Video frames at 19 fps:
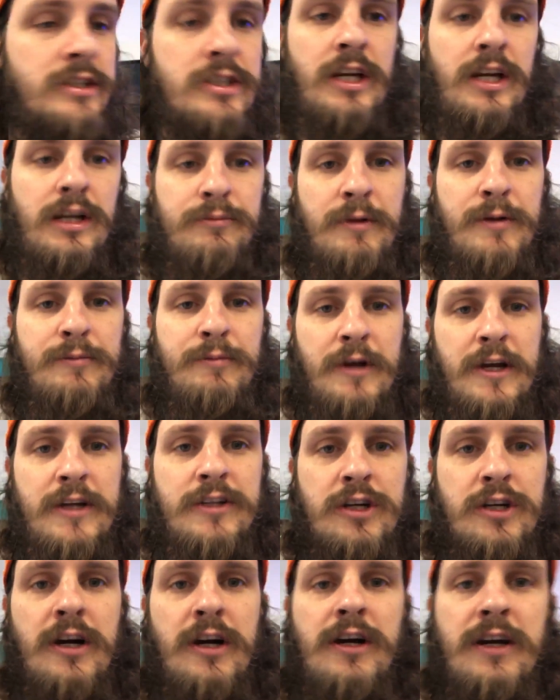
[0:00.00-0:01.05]
check my
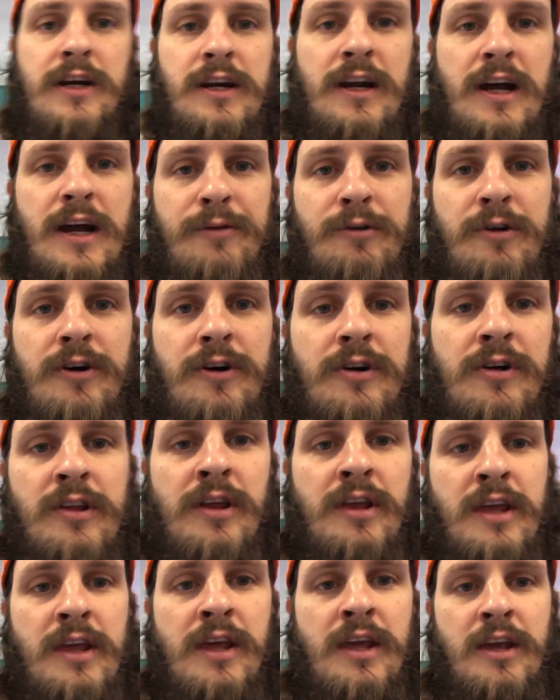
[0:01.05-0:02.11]
Patreon, and I will
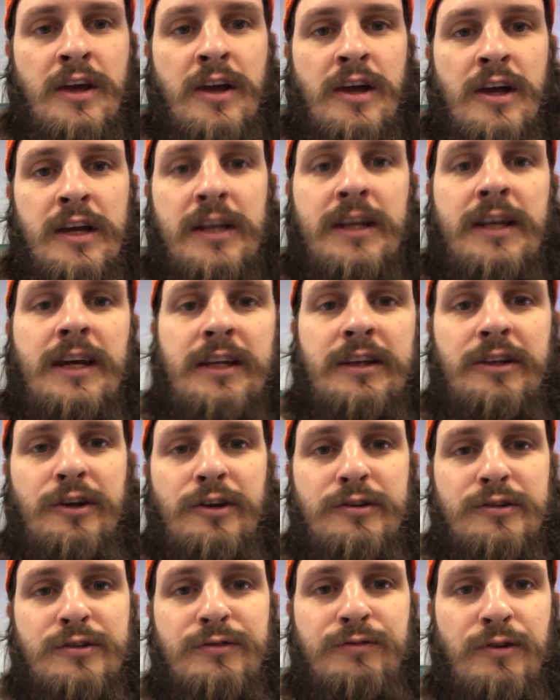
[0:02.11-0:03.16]
get
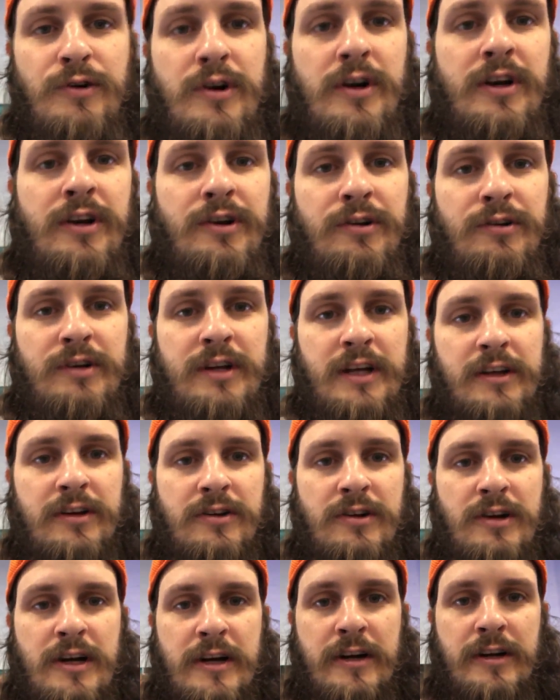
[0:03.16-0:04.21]
those for you, Kindle
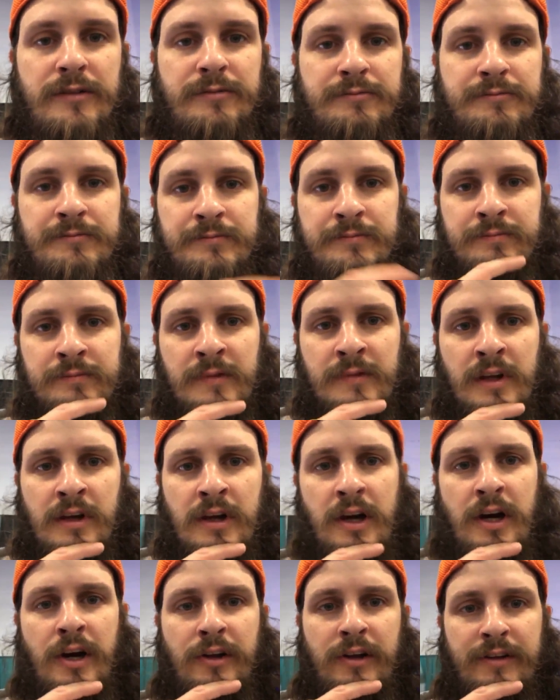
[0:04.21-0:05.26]
Otter.
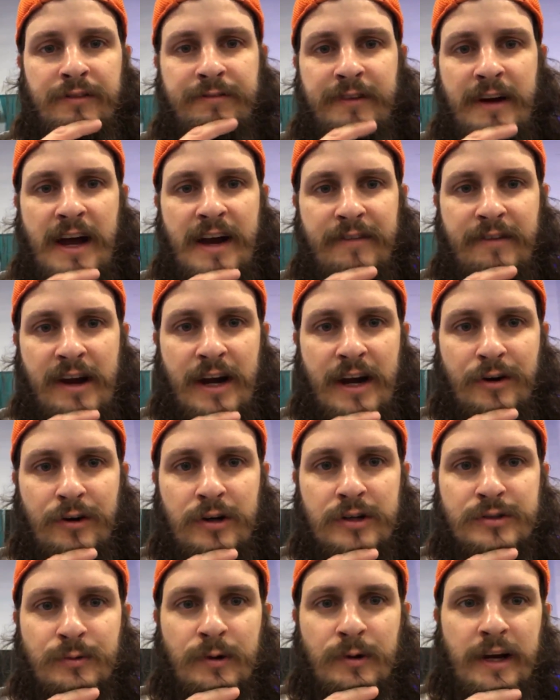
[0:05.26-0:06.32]
Only five
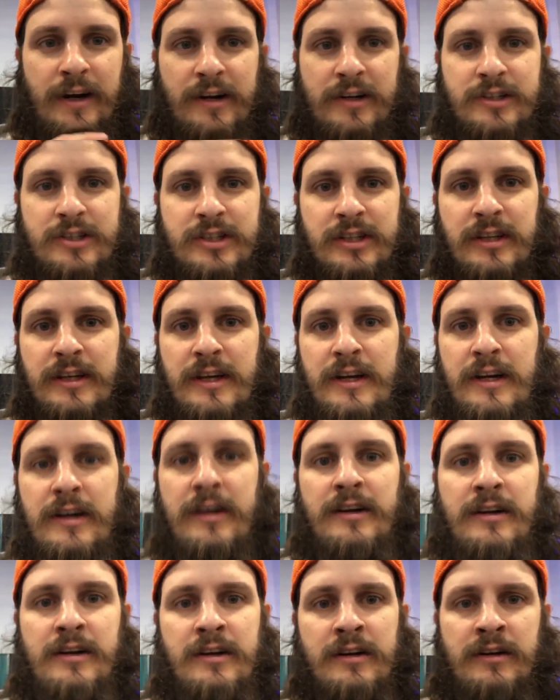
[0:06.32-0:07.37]
hours. Why aren't you
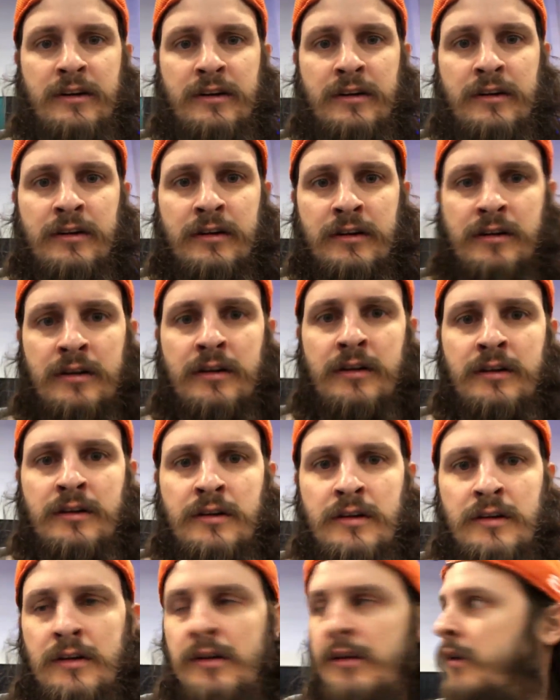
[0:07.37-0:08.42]
there?
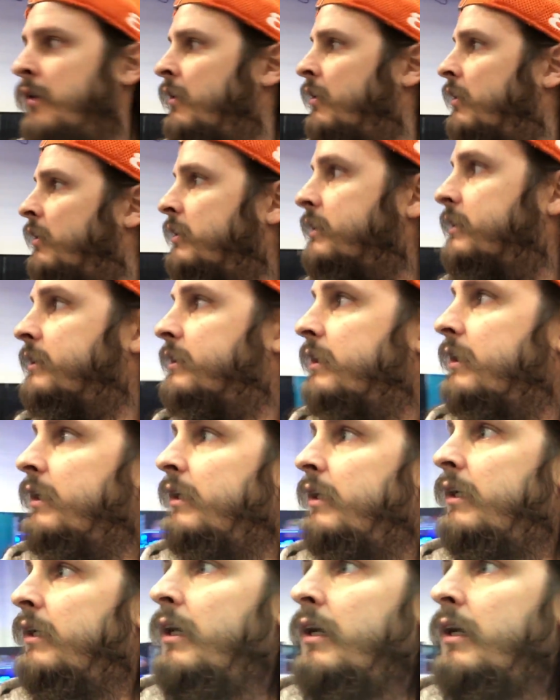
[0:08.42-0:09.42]
Let's see.